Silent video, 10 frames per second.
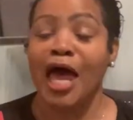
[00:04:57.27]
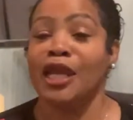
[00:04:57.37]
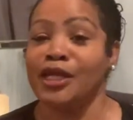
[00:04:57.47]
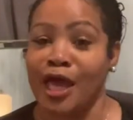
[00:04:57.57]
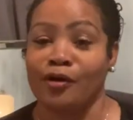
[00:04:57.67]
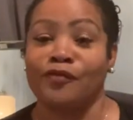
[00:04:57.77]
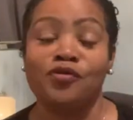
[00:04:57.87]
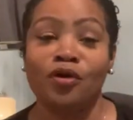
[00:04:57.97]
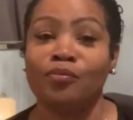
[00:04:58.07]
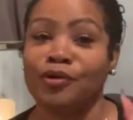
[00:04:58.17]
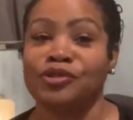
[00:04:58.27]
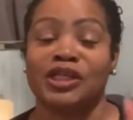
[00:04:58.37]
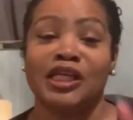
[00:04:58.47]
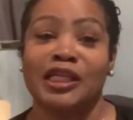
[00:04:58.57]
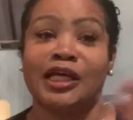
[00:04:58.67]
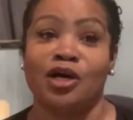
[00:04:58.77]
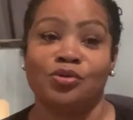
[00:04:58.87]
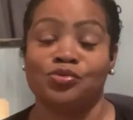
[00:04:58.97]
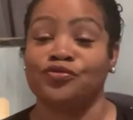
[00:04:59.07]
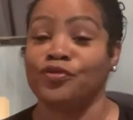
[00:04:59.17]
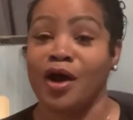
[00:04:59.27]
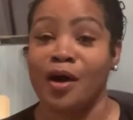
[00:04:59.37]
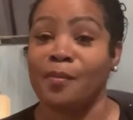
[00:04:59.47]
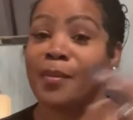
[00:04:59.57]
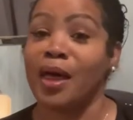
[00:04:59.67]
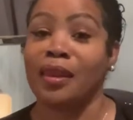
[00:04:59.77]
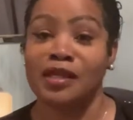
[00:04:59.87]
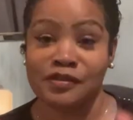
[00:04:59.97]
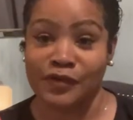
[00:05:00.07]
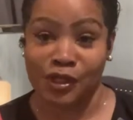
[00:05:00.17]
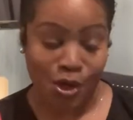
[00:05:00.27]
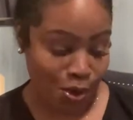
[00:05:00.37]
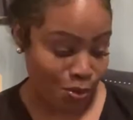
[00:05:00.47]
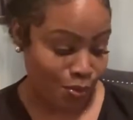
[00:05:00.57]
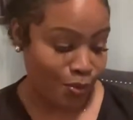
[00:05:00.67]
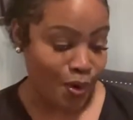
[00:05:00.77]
Now, if you don't purchase anything else from this video,